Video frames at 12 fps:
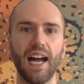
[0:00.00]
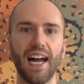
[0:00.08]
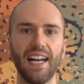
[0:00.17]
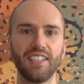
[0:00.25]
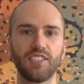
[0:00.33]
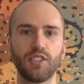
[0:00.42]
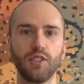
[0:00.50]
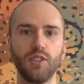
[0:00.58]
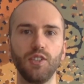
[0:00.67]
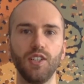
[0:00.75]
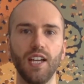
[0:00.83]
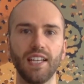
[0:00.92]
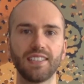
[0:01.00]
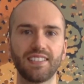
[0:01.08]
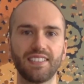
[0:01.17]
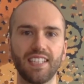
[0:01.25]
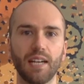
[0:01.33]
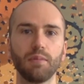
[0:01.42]
and to
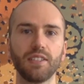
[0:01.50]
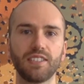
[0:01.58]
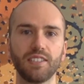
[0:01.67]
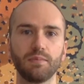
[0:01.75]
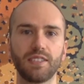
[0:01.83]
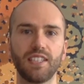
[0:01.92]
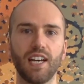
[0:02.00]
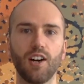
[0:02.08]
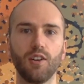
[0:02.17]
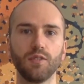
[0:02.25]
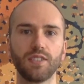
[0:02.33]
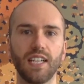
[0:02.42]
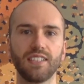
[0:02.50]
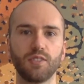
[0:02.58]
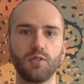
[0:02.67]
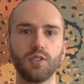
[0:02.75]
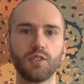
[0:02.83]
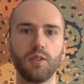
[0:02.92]
establish themselves as a
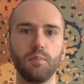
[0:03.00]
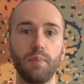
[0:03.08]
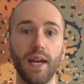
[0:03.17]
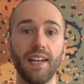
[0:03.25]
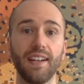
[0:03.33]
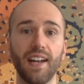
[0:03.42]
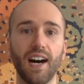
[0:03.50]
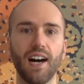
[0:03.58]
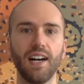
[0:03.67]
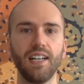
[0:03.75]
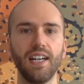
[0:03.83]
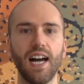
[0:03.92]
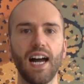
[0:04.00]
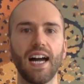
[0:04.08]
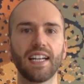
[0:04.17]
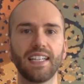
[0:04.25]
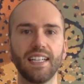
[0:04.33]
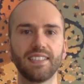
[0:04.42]
real competitor
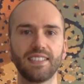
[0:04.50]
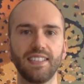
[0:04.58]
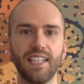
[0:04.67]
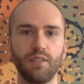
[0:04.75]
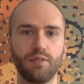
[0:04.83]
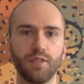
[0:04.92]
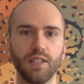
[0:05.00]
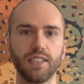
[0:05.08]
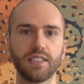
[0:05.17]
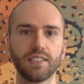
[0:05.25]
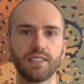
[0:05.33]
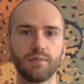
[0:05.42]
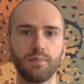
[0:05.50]
against Netflix.